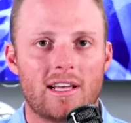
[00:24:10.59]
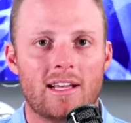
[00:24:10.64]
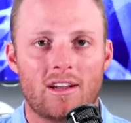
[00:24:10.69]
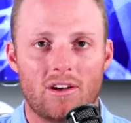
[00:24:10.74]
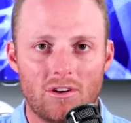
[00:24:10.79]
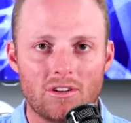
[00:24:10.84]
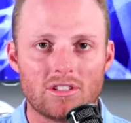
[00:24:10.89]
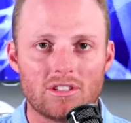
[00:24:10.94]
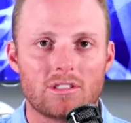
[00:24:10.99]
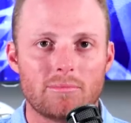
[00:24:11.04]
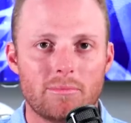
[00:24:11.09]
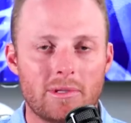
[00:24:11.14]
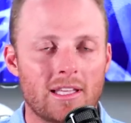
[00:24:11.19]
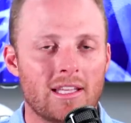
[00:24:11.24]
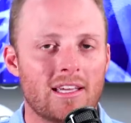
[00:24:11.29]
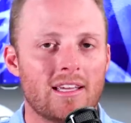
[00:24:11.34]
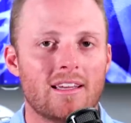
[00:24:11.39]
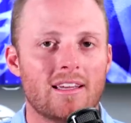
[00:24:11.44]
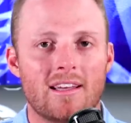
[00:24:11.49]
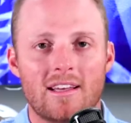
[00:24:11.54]
And
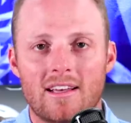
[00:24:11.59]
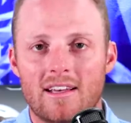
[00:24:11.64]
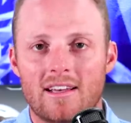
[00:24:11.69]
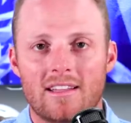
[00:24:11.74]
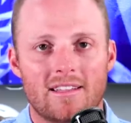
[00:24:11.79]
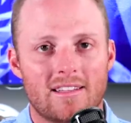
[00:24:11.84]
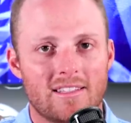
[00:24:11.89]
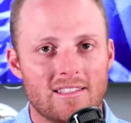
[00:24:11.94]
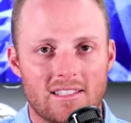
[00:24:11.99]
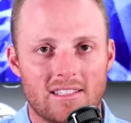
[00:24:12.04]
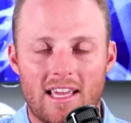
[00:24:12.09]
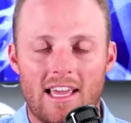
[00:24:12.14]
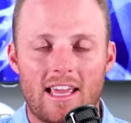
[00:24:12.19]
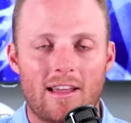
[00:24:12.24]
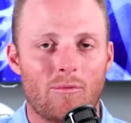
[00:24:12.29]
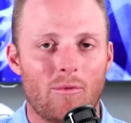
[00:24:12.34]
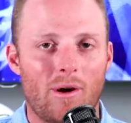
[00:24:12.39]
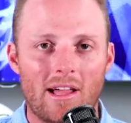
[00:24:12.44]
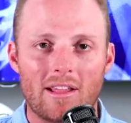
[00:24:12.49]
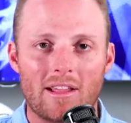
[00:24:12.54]
ultimately, this
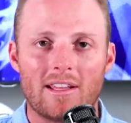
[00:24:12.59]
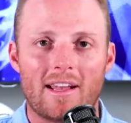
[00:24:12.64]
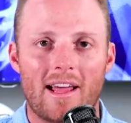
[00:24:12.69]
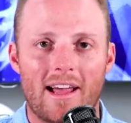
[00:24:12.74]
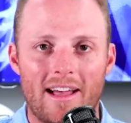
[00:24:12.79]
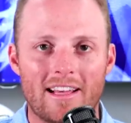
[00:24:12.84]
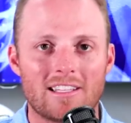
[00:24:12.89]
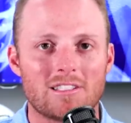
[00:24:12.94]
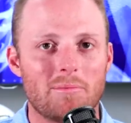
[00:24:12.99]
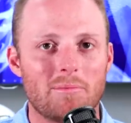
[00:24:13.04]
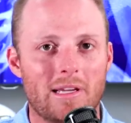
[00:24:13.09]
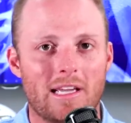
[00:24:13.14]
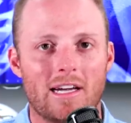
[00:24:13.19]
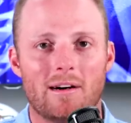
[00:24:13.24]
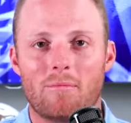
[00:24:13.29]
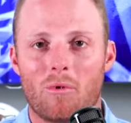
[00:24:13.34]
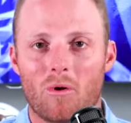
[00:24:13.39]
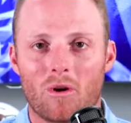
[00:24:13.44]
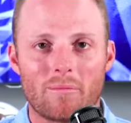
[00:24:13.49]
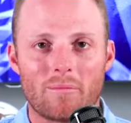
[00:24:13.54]
game, while it has
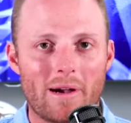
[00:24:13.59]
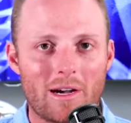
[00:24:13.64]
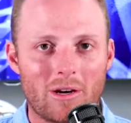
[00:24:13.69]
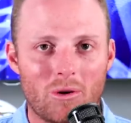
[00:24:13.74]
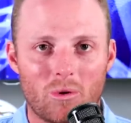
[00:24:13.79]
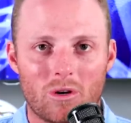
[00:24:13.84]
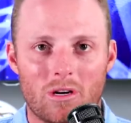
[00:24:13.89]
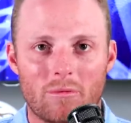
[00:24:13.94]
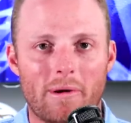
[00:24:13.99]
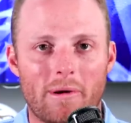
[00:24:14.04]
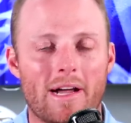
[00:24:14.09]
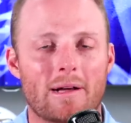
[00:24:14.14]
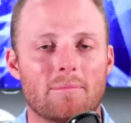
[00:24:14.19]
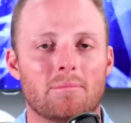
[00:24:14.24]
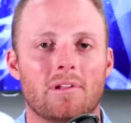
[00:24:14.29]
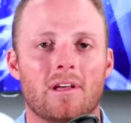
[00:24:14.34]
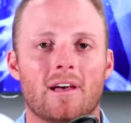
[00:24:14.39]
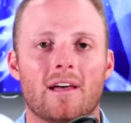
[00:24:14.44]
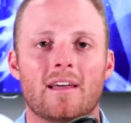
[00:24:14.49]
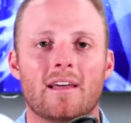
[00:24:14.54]
become more about quarterback
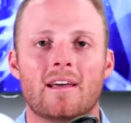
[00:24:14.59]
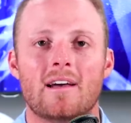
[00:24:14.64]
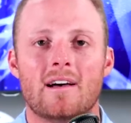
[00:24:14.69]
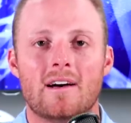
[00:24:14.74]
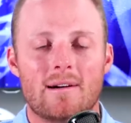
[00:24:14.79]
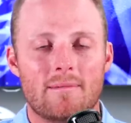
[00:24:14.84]
play,